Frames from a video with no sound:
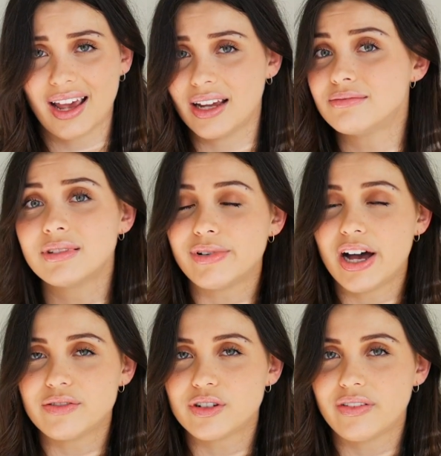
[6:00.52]
a day
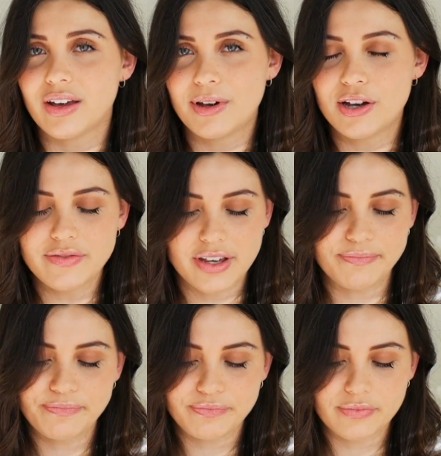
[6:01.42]
after I've had my coffee.